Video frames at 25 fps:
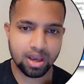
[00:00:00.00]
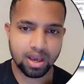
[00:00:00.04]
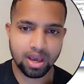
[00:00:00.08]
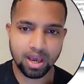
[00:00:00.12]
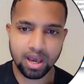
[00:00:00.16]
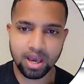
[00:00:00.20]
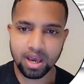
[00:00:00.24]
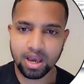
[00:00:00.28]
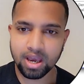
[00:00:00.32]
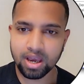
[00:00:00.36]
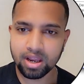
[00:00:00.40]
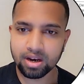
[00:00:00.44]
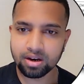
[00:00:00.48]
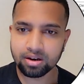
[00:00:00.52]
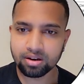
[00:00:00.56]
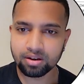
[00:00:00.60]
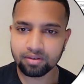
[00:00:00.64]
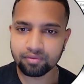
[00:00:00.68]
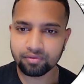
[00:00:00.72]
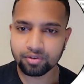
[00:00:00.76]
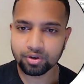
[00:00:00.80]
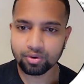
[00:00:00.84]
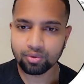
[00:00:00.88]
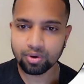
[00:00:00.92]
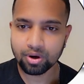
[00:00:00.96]
And
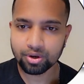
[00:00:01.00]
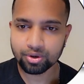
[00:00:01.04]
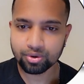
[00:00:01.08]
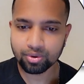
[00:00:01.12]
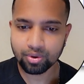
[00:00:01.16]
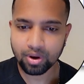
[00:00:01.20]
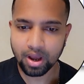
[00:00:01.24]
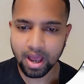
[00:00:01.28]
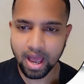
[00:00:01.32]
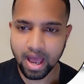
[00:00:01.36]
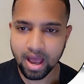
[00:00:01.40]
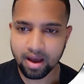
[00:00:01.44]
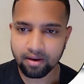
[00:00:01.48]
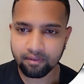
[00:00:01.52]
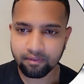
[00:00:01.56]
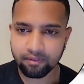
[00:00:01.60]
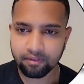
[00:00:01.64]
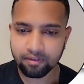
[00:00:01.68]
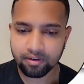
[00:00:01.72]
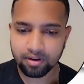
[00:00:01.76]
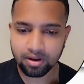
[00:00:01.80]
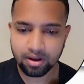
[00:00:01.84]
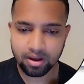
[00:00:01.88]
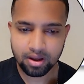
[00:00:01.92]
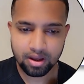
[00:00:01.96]
if you want to
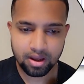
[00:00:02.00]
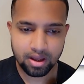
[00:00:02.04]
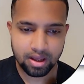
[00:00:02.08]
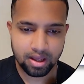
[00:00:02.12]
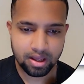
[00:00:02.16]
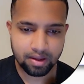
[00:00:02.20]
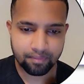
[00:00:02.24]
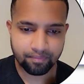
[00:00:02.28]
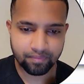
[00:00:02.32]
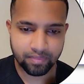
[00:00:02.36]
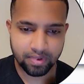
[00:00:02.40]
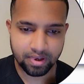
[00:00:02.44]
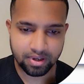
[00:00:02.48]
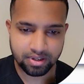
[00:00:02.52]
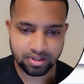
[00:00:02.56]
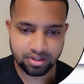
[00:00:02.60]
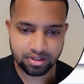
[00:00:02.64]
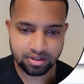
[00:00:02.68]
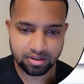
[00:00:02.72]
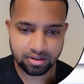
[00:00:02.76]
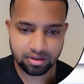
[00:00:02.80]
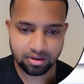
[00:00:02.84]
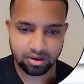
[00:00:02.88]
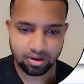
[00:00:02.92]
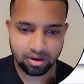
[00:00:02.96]
have
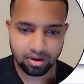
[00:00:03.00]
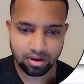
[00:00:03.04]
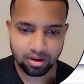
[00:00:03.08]
this